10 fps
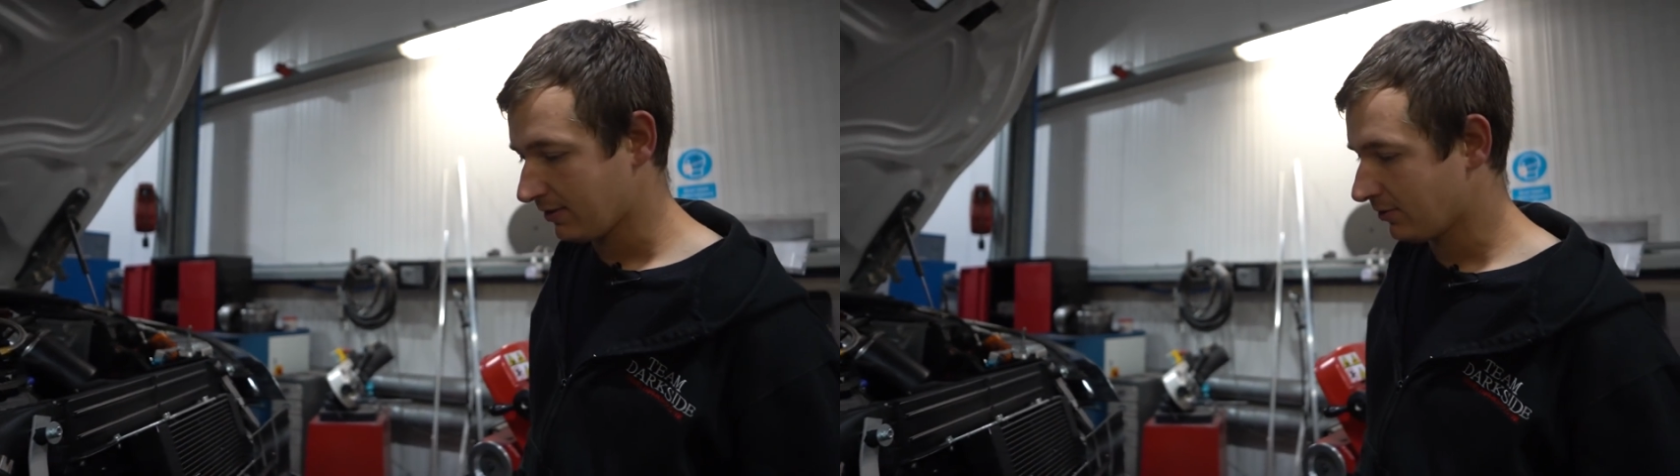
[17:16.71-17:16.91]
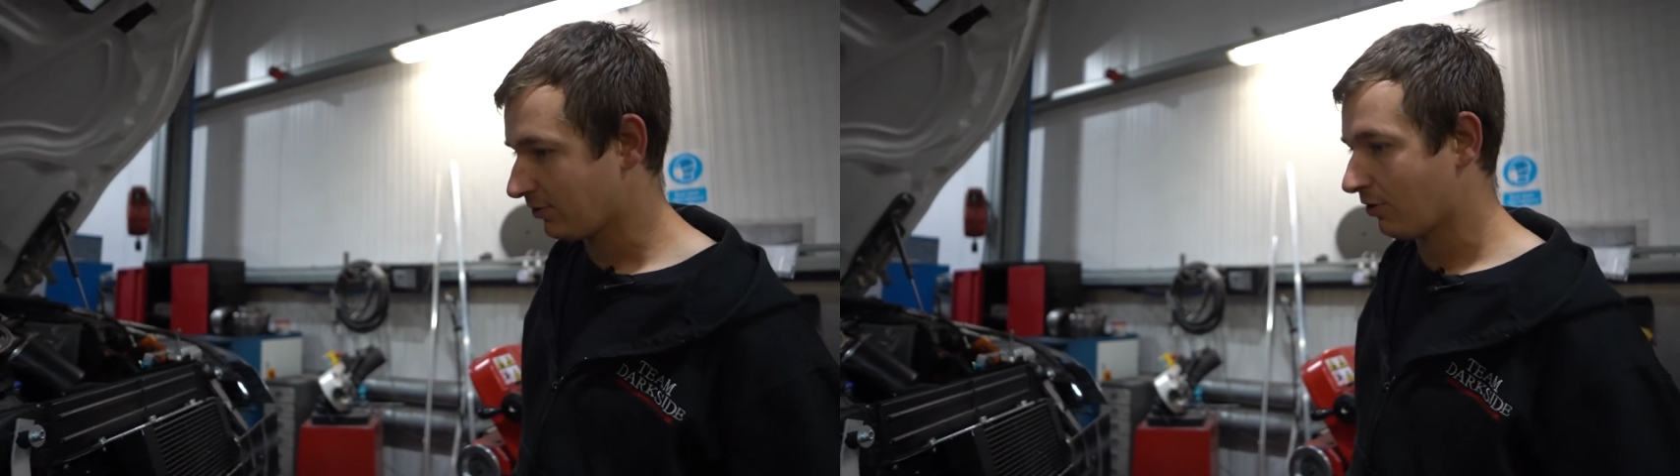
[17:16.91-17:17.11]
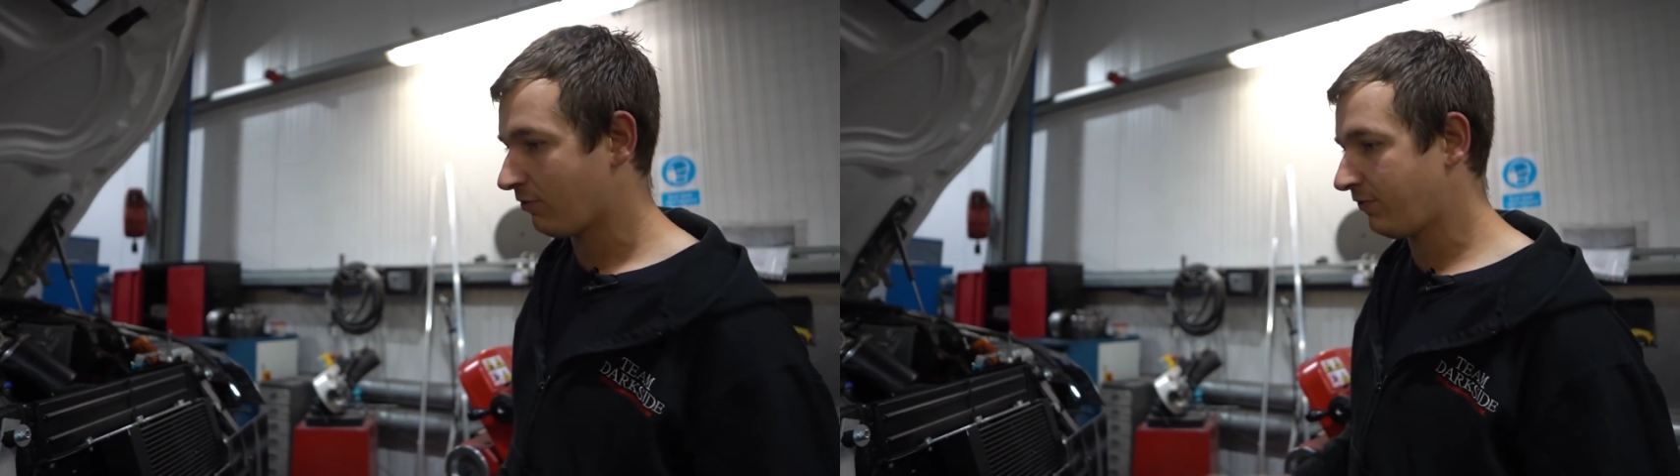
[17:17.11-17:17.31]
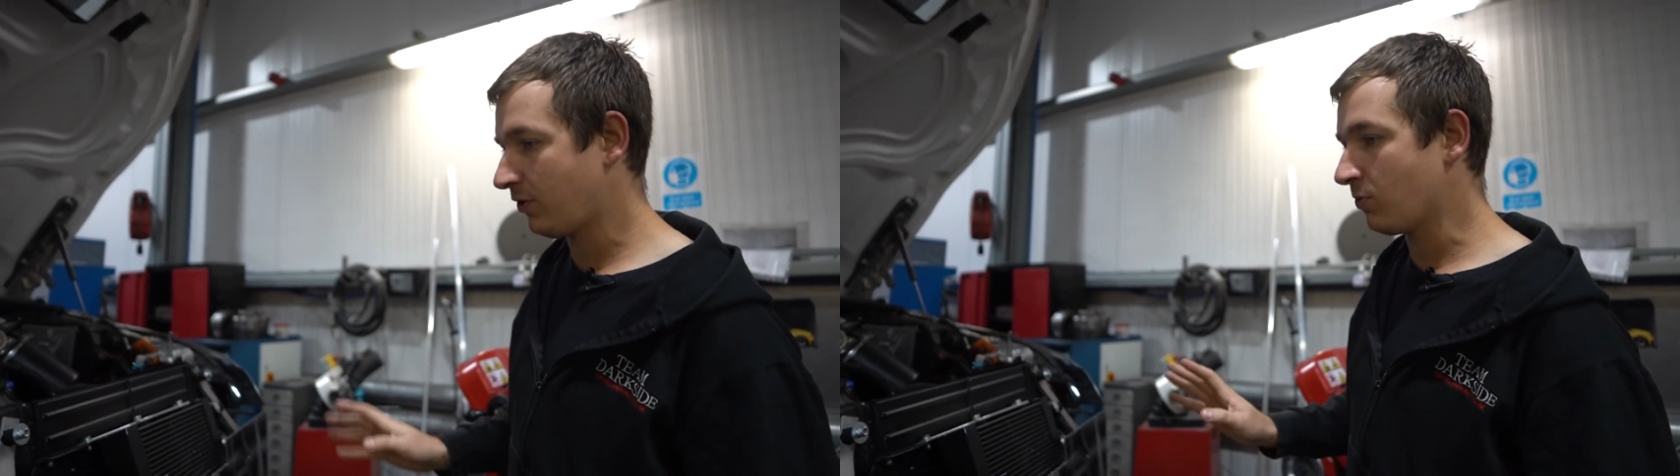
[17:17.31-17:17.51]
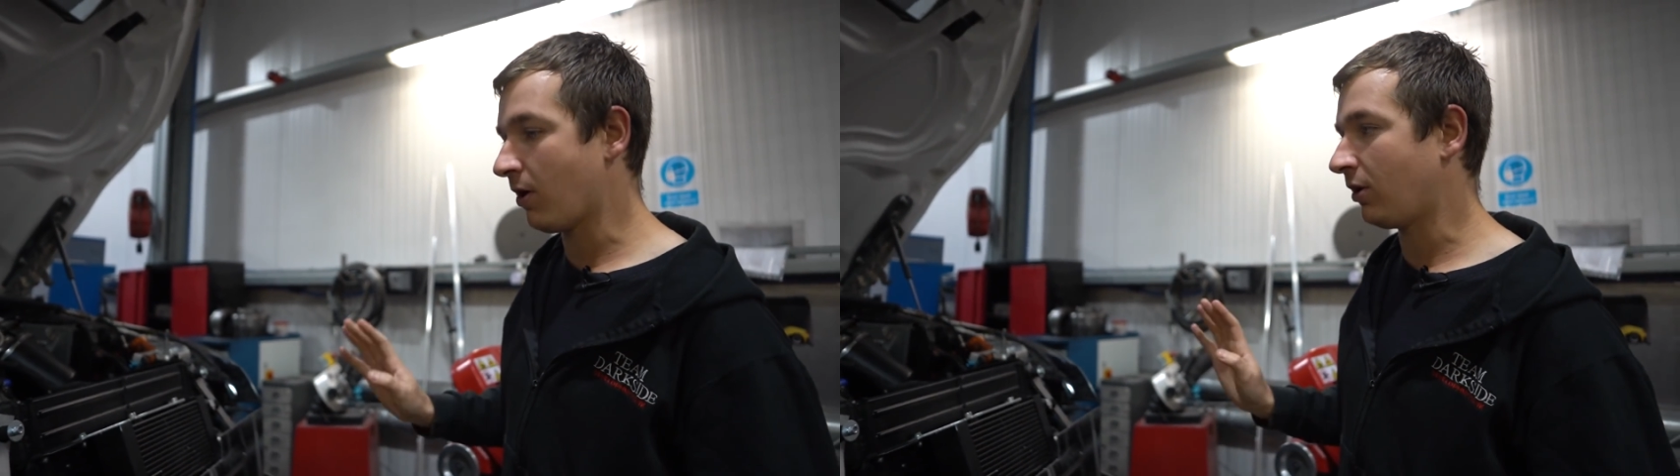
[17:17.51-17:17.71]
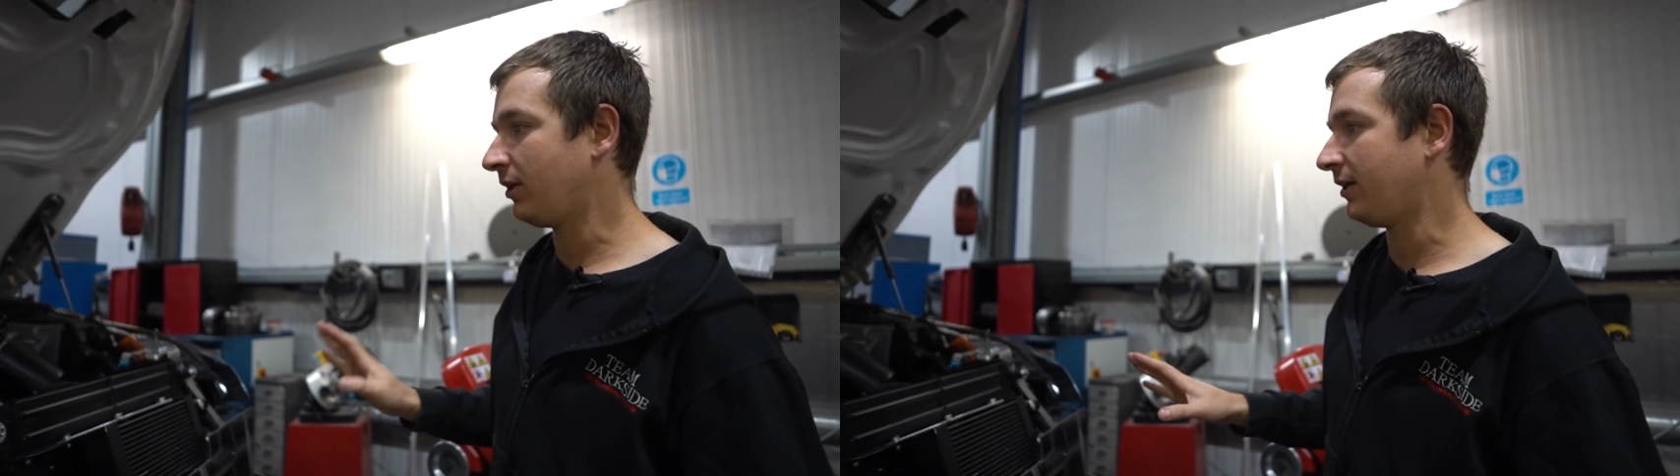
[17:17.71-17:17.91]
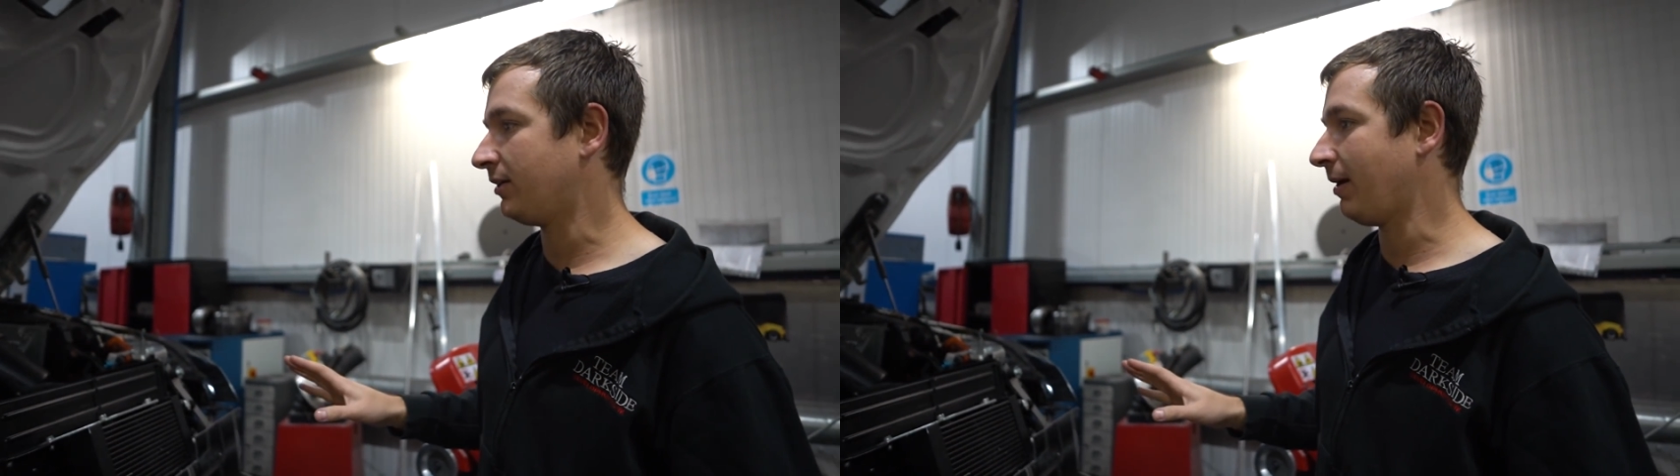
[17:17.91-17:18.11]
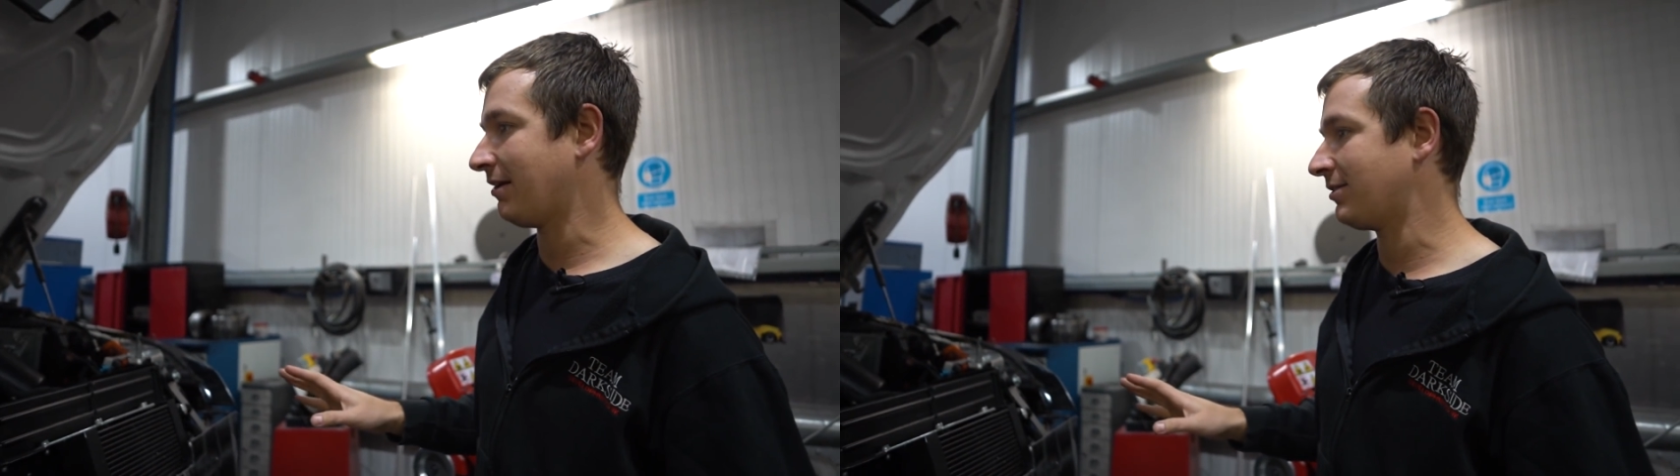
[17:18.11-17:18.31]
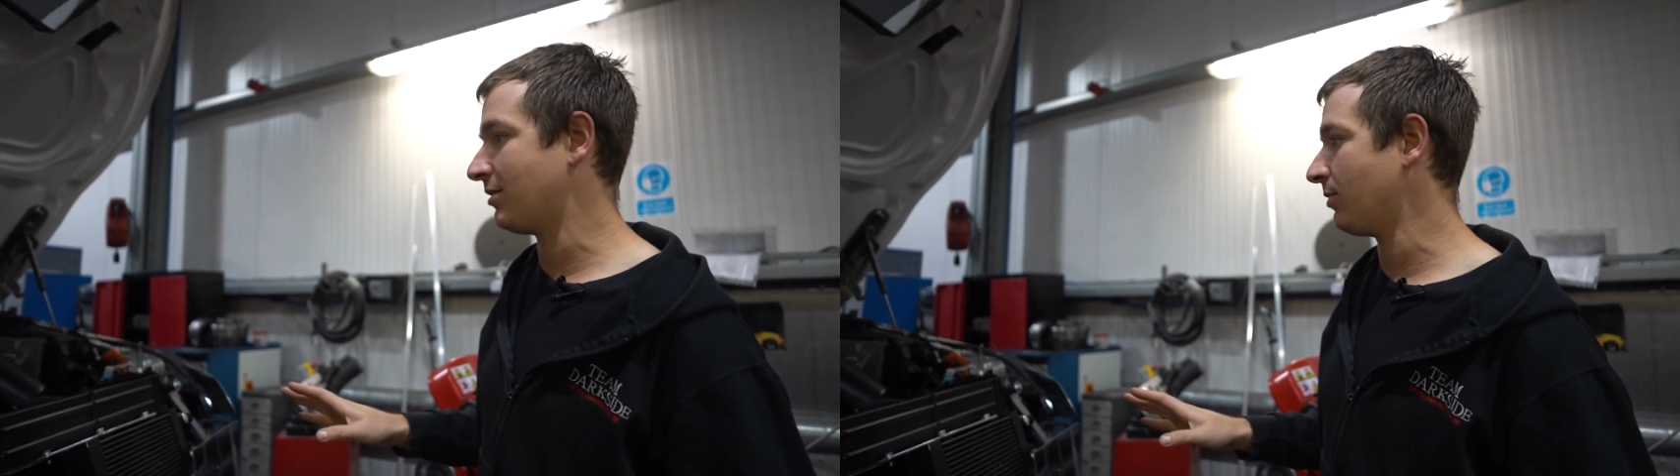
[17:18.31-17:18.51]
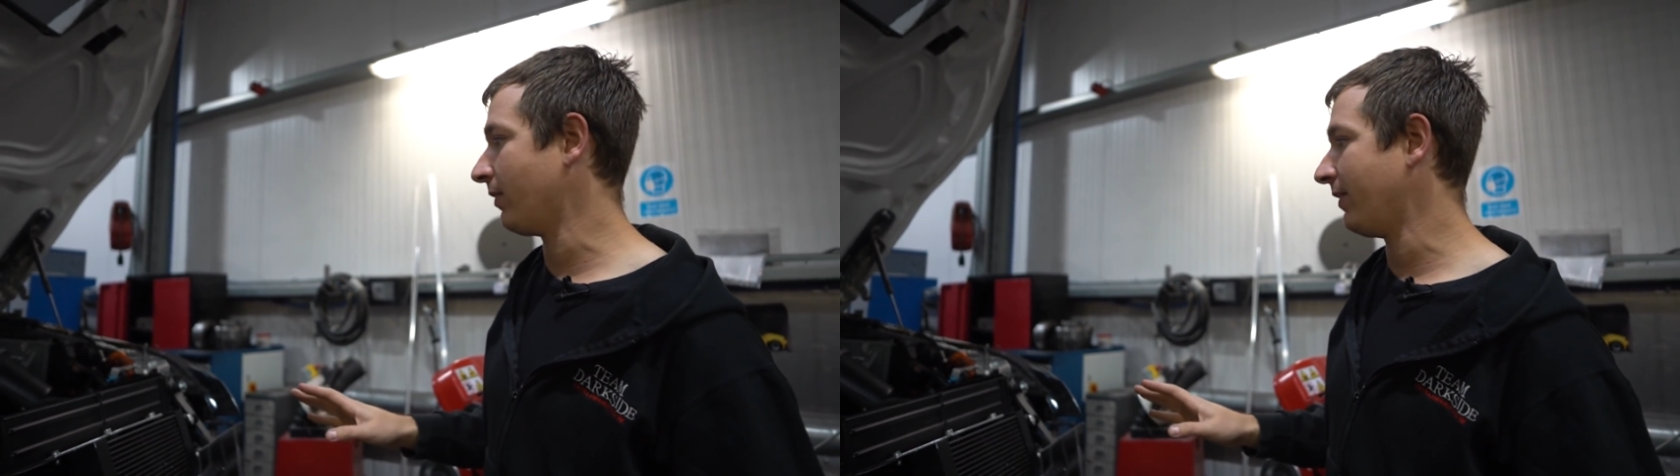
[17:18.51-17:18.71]
So a few more little bits to
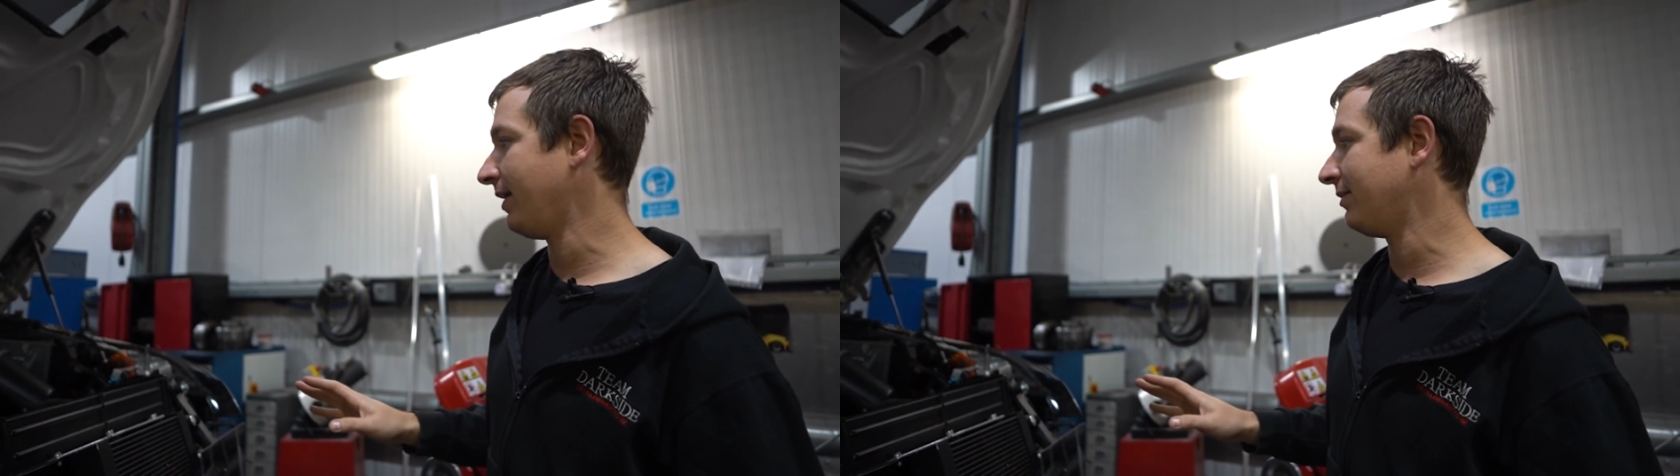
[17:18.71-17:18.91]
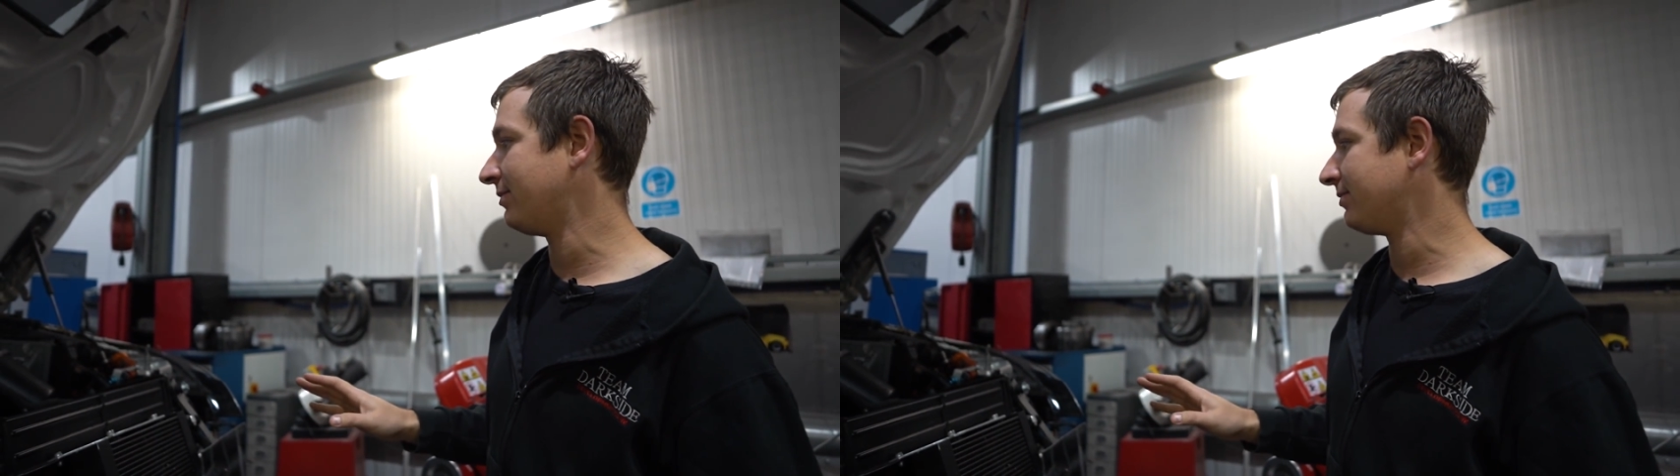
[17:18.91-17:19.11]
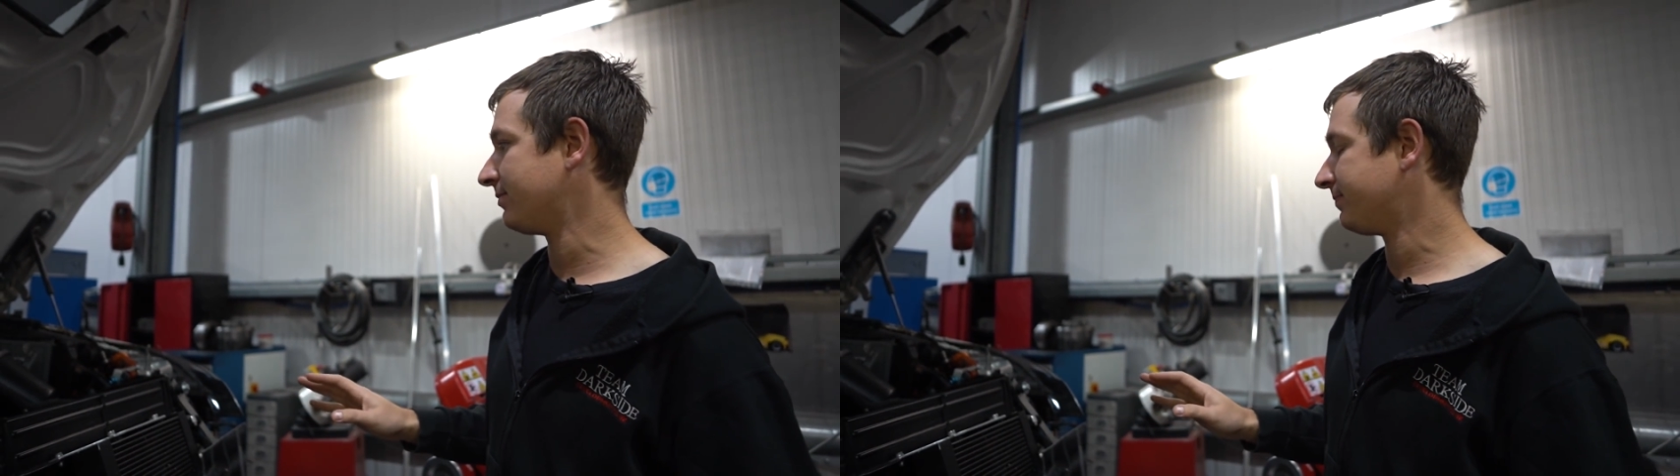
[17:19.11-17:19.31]
do on this.